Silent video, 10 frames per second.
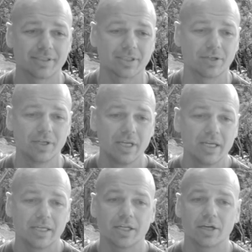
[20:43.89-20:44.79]
So,
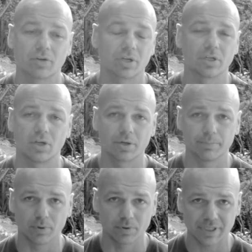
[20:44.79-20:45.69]
you know, I've got a lot
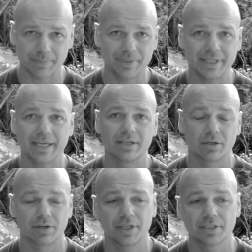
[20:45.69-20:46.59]
of balls up in the air, a
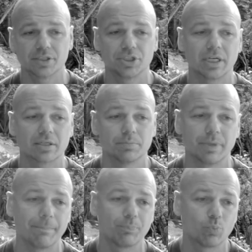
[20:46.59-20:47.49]
lot of things to juggle,
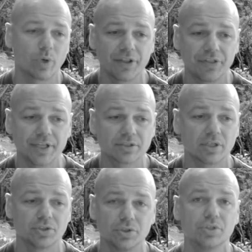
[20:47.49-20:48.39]
but one of the things
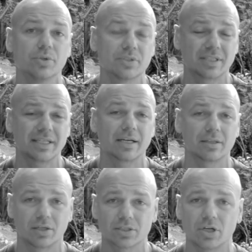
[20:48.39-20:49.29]
I do do is I take a
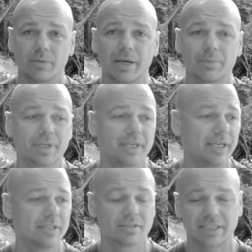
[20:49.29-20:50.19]
lot of time out with the
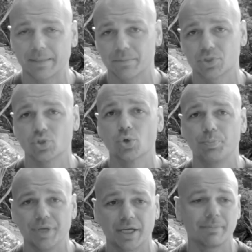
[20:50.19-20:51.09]
kids, take them to school,
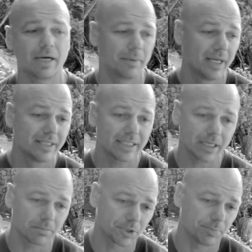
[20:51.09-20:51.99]
pick them up,
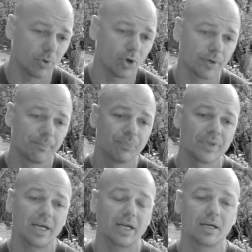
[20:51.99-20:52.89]
take them to sport,
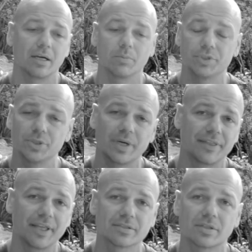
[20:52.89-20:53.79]
um, we do our
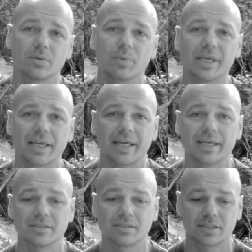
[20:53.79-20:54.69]
things on the
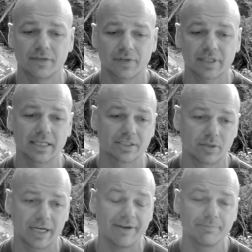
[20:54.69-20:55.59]
weekends and stuff like that,
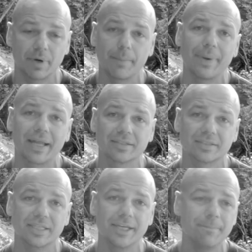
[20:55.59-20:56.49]
so I have my
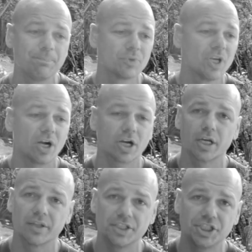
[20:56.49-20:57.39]
balance there. I
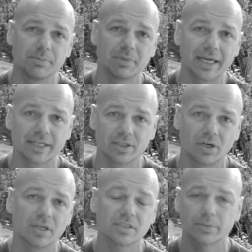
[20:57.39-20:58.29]
go to the gym late at
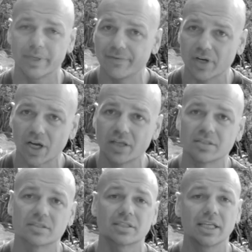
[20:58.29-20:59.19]
night, so when everyone
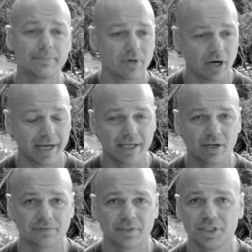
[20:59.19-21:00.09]
goes to sleep, I head
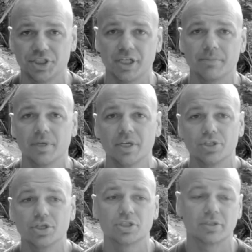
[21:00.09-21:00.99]
off to the gym,
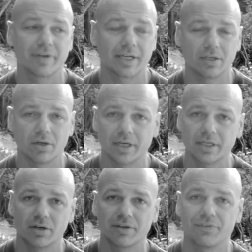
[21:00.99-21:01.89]
usually around
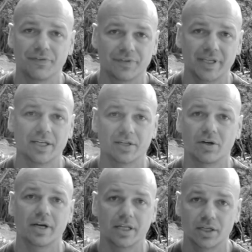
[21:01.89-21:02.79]
9, 9.15 at
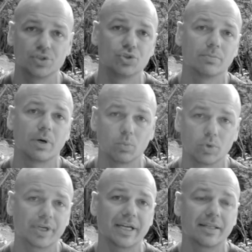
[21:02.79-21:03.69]
night, and I do my
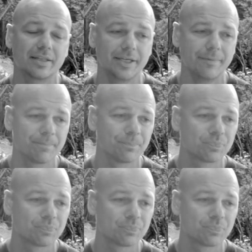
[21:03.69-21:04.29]
workout there.